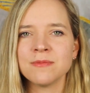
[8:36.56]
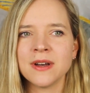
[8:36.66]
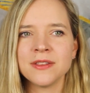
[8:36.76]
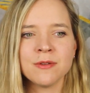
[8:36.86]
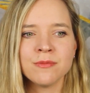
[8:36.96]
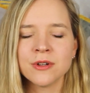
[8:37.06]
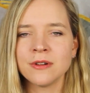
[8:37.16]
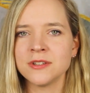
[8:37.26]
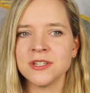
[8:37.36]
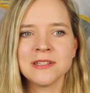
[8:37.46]
but the
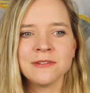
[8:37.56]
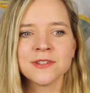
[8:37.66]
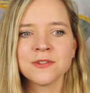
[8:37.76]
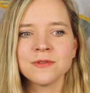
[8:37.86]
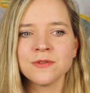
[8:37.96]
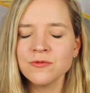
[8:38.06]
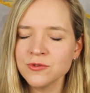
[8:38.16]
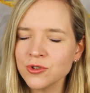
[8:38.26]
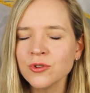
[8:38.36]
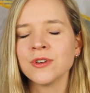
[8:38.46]
model just looks
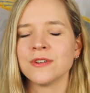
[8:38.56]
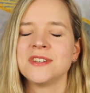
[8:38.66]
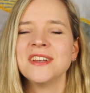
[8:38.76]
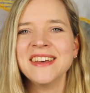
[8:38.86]
so good.